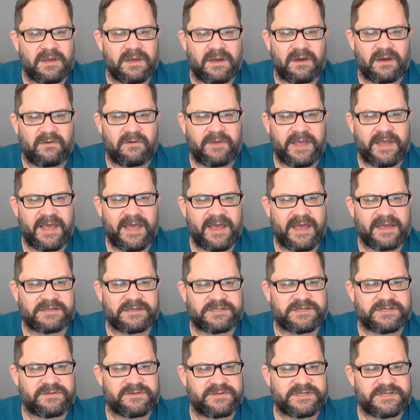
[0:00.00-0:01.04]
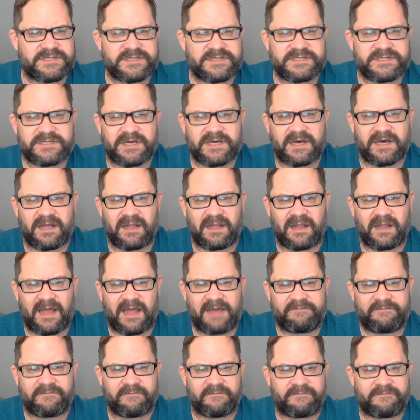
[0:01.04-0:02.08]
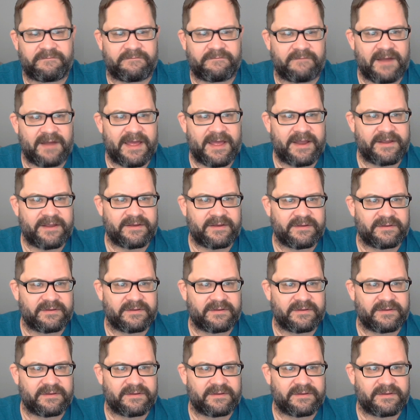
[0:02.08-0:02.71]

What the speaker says: Okay, so this is Life of Fred.